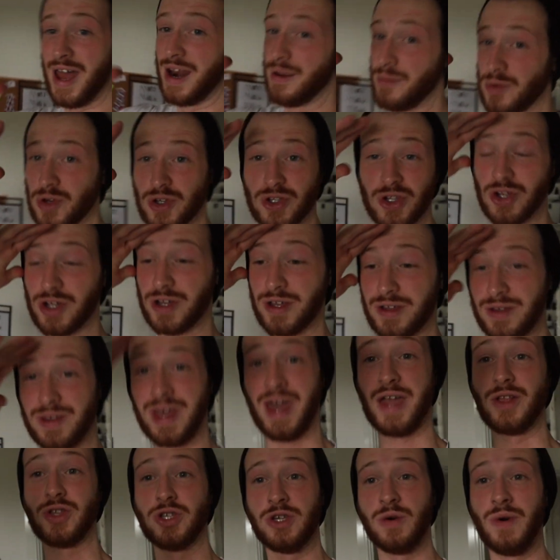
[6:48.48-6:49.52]
and I'm just going to
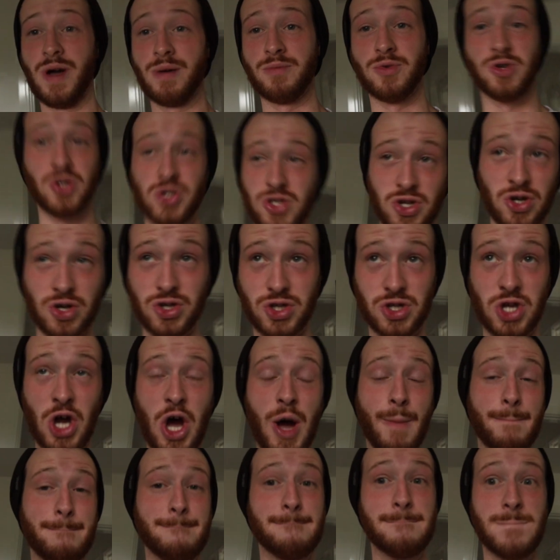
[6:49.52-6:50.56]
get to it. I'm just going to
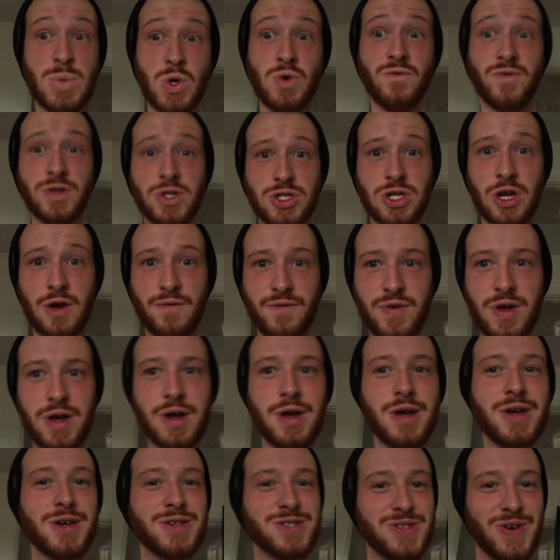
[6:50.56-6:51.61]
start moving stuff.
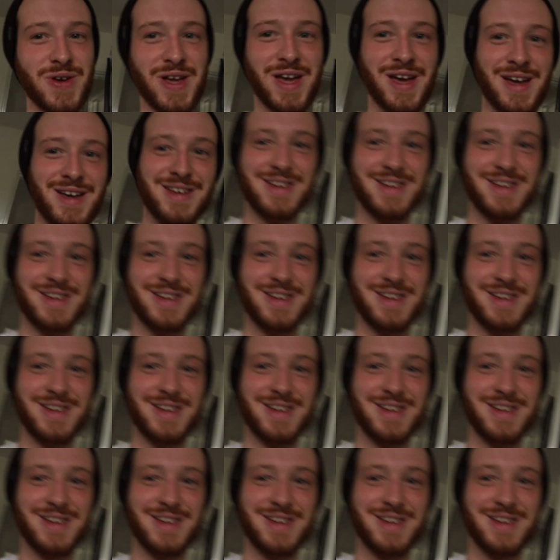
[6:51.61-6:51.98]
So yeah,